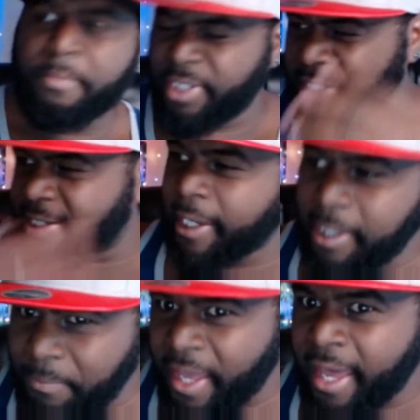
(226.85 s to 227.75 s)
But he
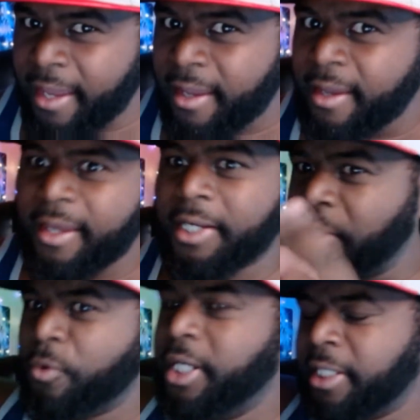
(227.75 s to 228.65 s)
came back and he
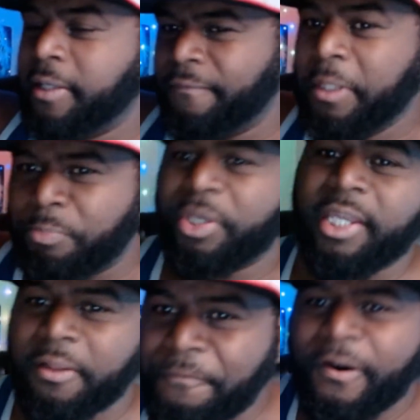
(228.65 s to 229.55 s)
won the
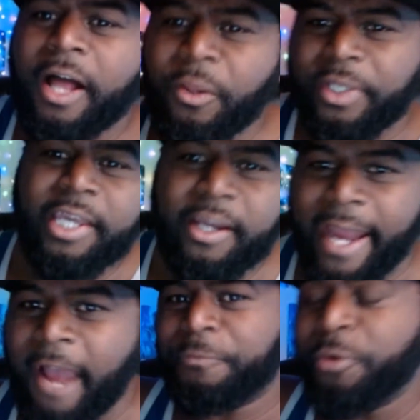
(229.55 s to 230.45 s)
MVP the following year
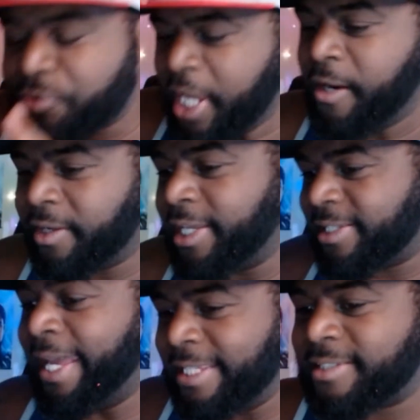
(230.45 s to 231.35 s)
after tearing his
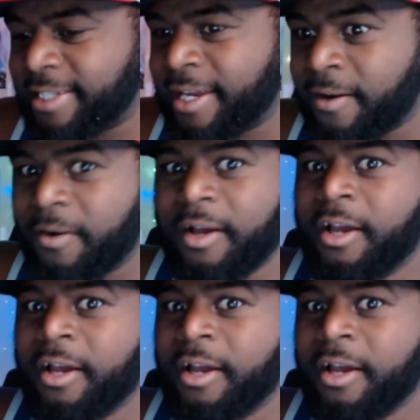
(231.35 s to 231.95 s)
ACL.